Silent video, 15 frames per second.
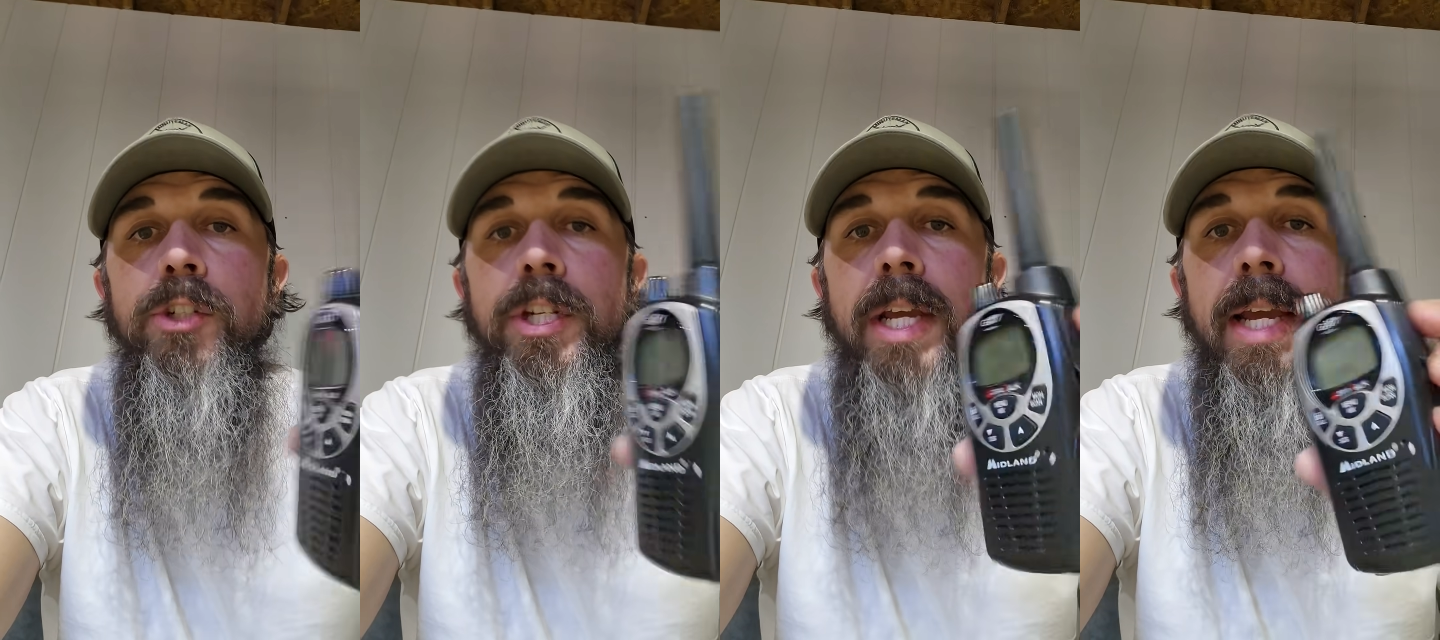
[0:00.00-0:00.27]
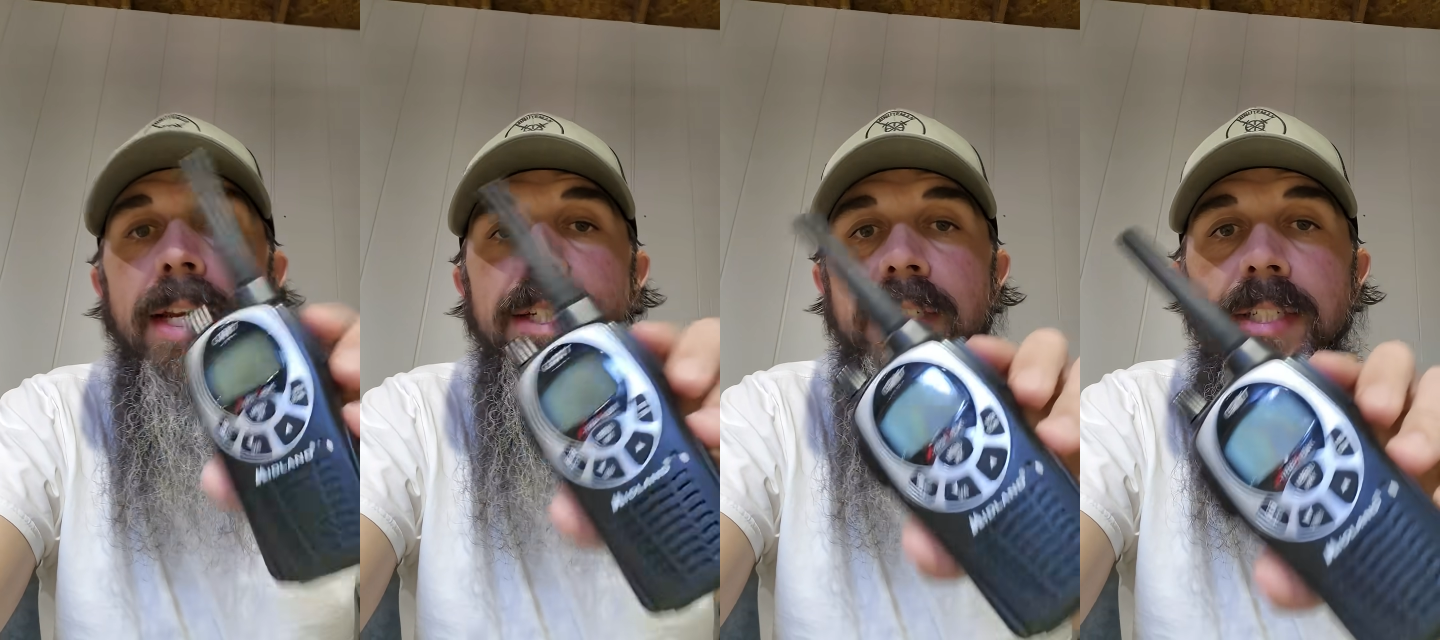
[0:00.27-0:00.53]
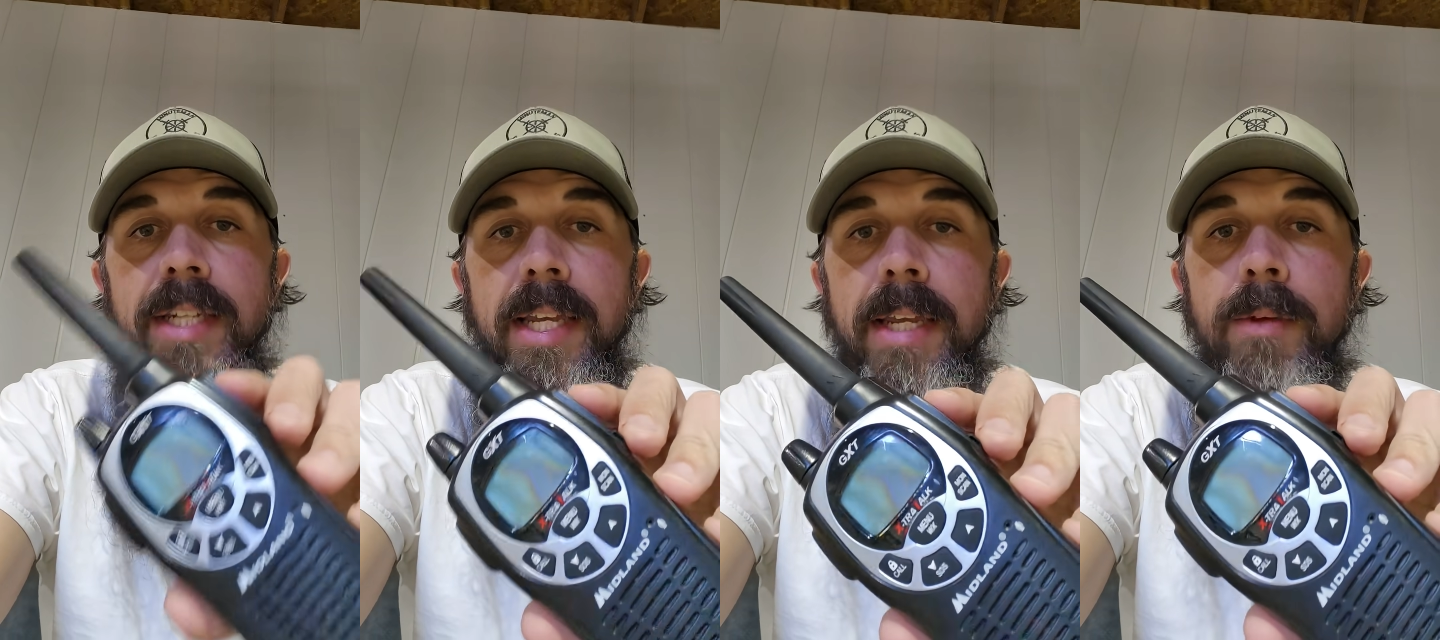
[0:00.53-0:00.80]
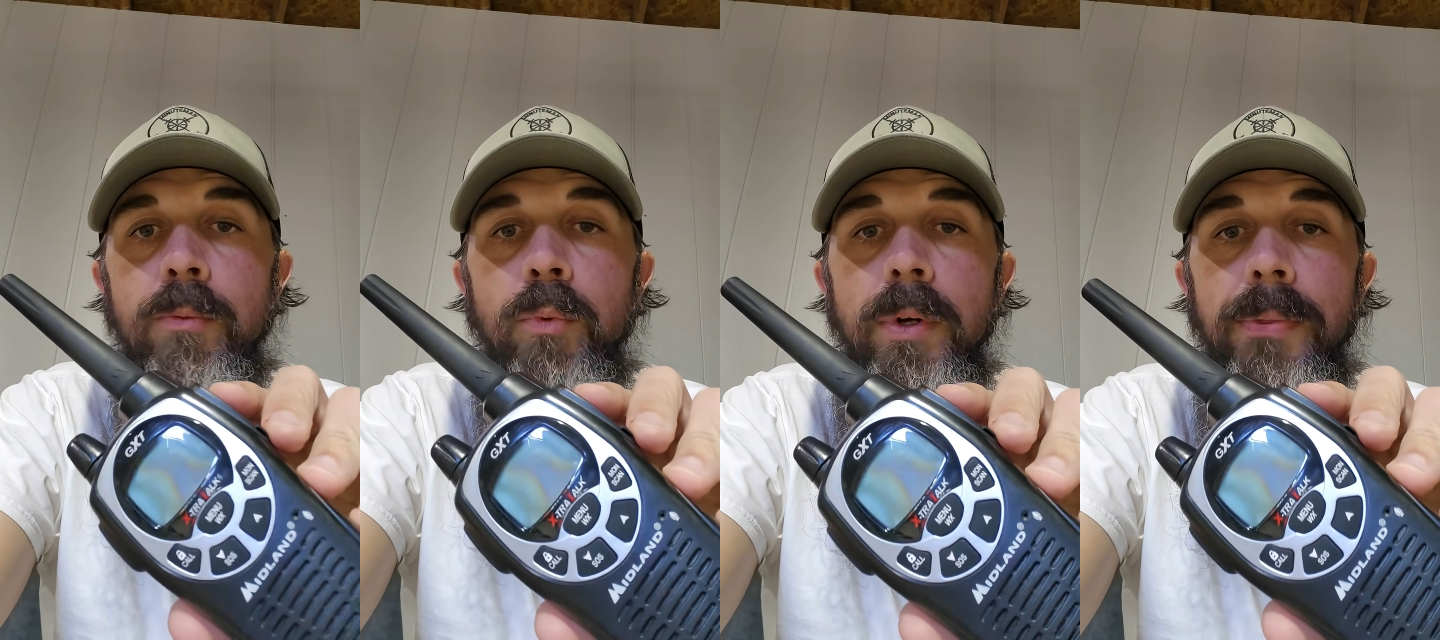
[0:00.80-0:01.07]

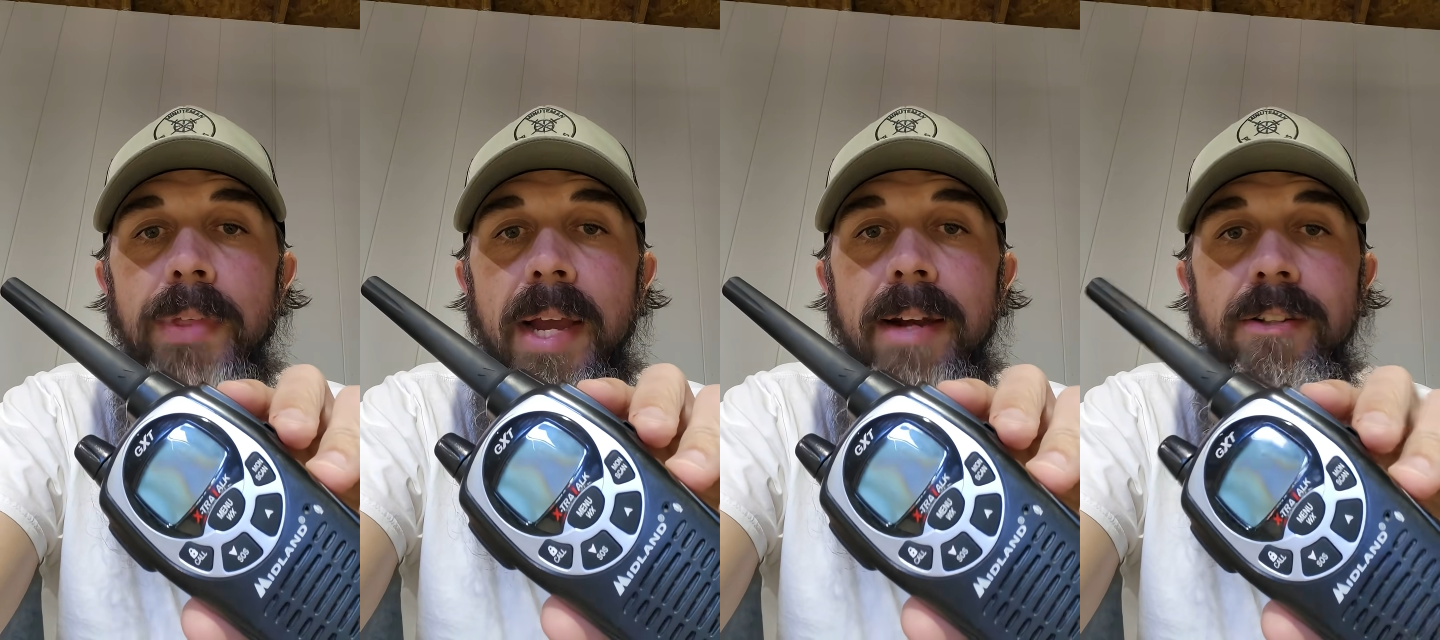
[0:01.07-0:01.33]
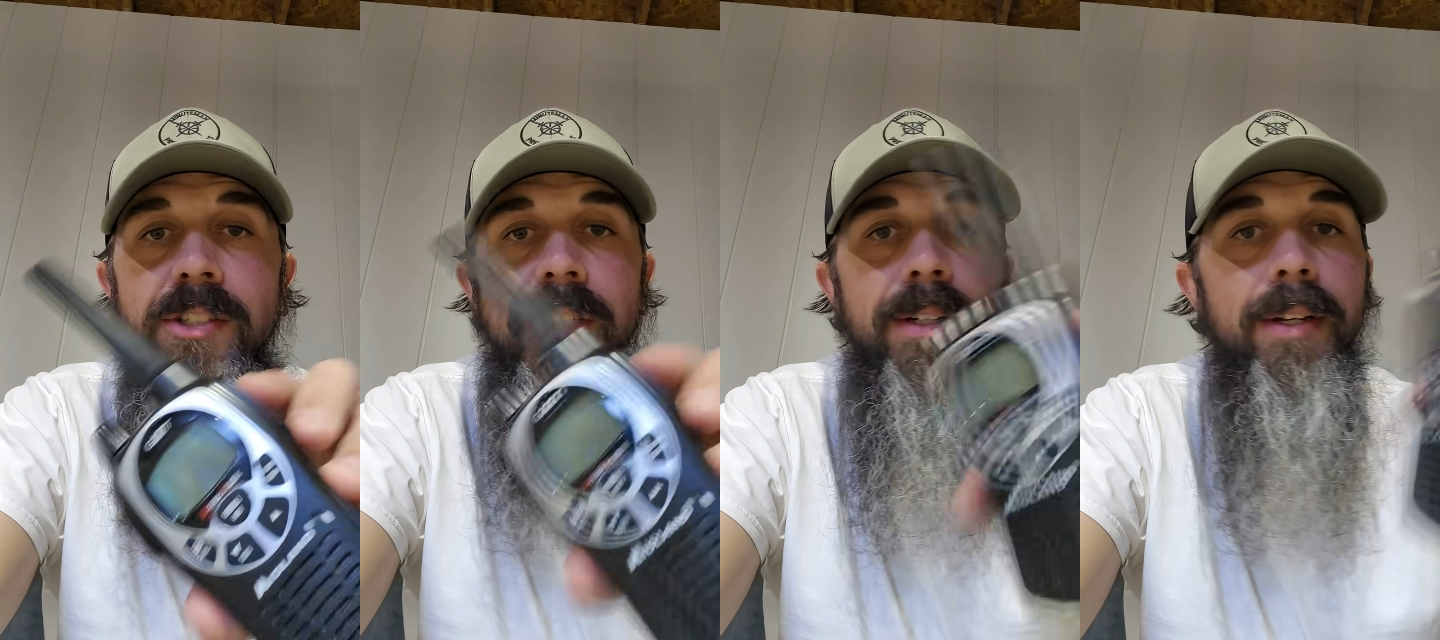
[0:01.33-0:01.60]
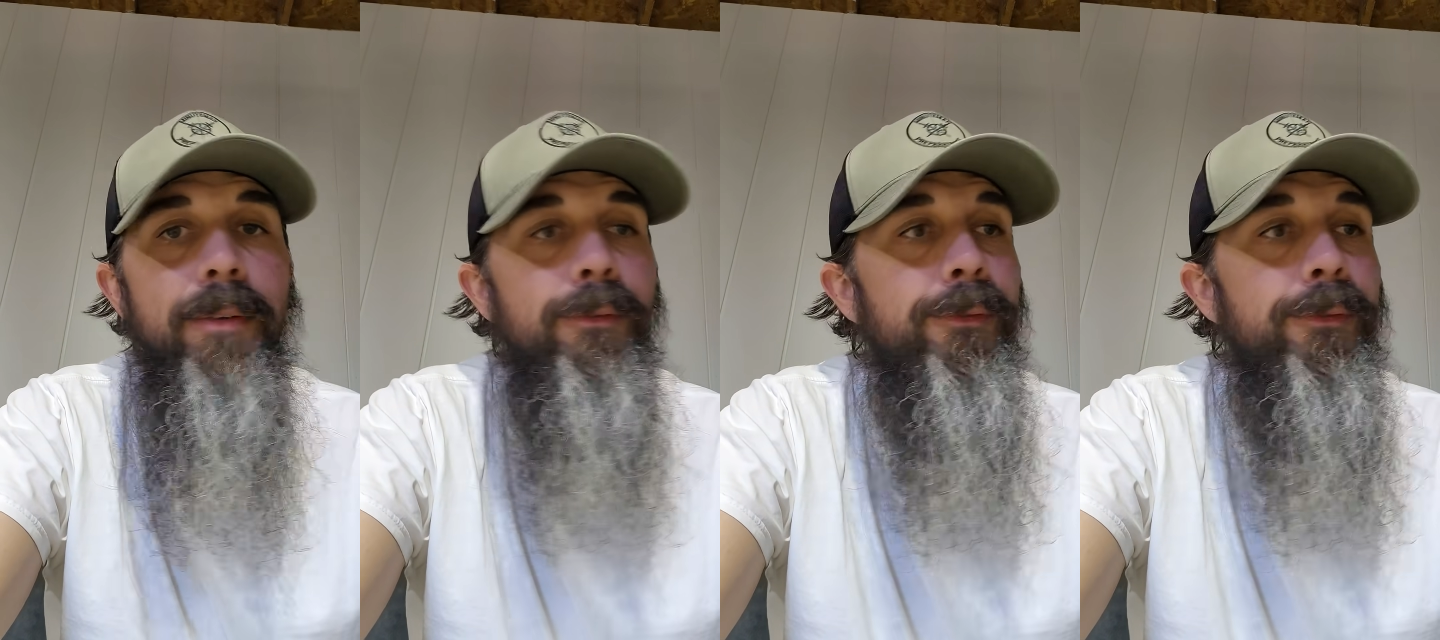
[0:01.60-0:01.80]
GXT-1000.